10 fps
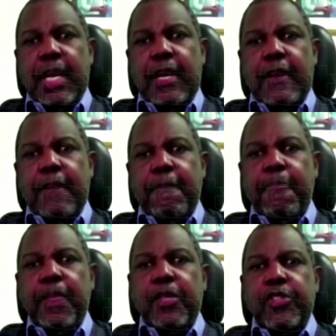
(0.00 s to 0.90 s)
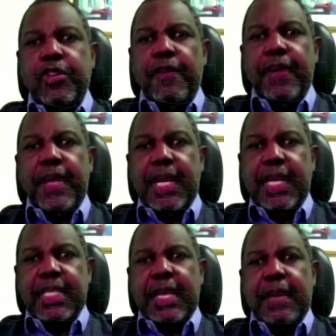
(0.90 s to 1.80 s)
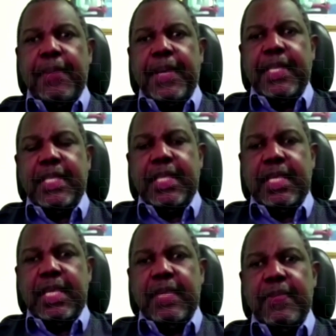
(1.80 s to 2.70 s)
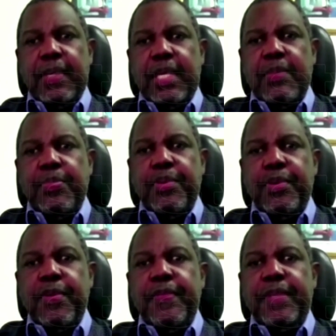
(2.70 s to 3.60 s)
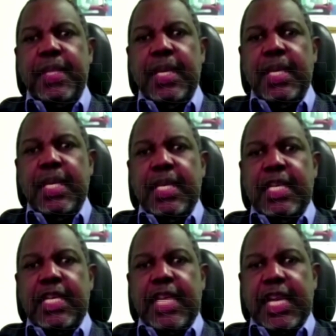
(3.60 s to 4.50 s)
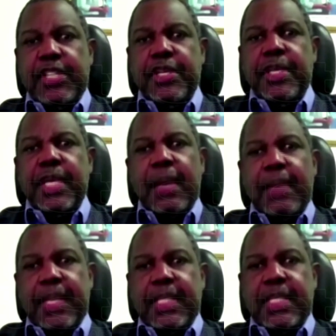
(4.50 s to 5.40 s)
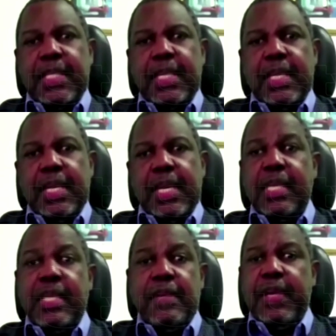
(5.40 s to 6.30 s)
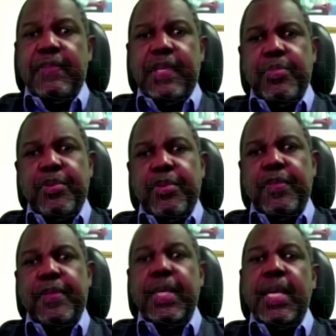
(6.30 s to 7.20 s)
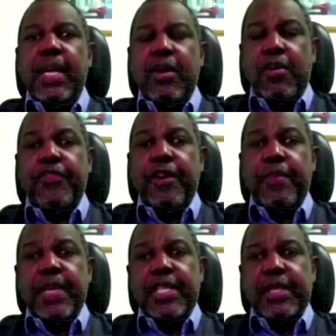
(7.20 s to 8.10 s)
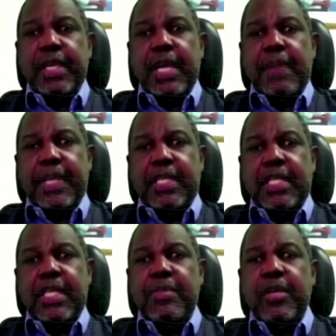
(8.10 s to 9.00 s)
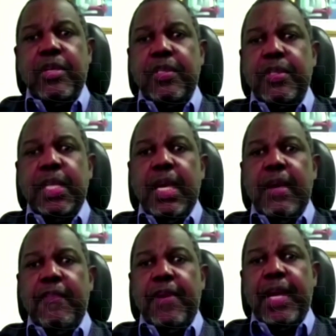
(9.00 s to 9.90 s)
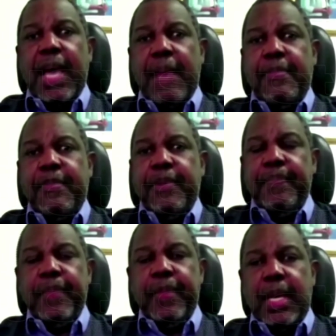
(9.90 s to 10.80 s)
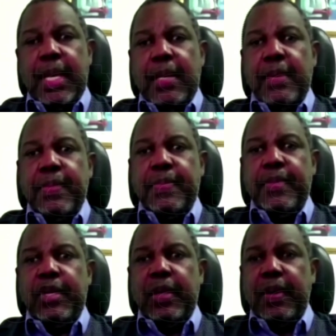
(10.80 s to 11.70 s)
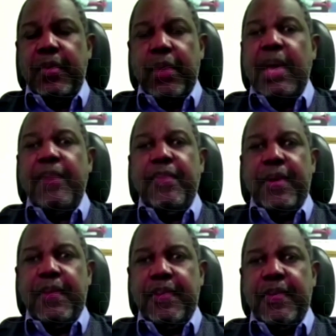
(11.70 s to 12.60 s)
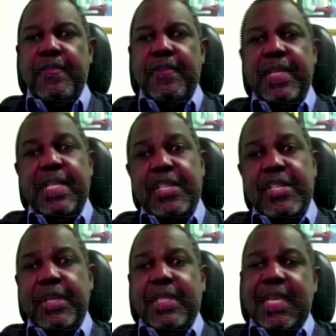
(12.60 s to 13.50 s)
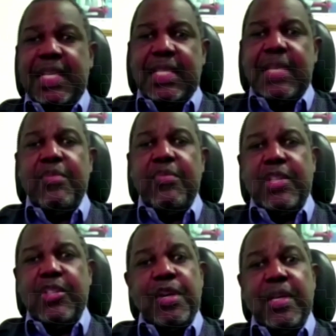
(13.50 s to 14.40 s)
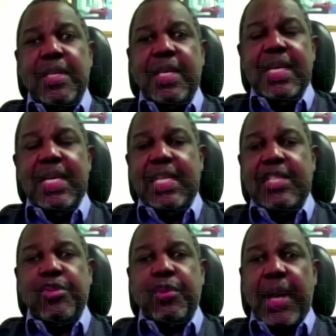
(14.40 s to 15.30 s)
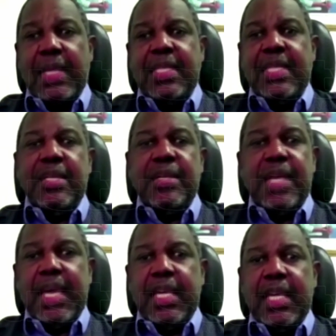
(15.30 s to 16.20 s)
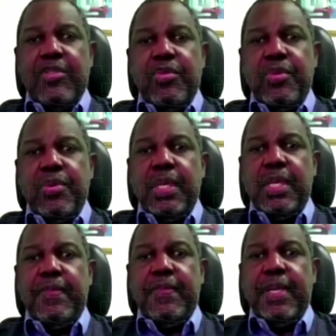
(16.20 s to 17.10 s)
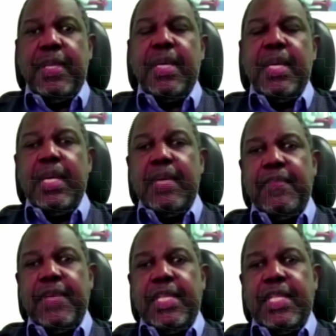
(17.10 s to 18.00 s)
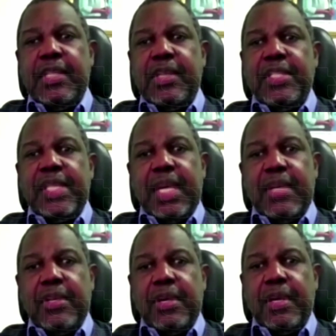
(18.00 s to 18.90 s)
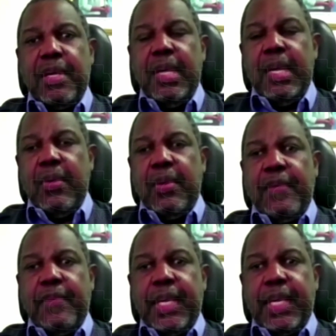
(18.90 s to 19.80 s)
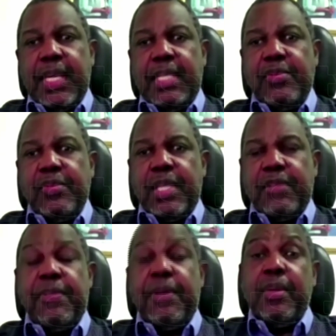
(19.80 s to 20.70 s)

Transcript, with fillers: um, surveillance capacity, with improved detection capacity, and even the improved confirmation capacity, because the lab Um, where the, the, the initial testing was done is right in Gekedu, in the, in the district center where the case was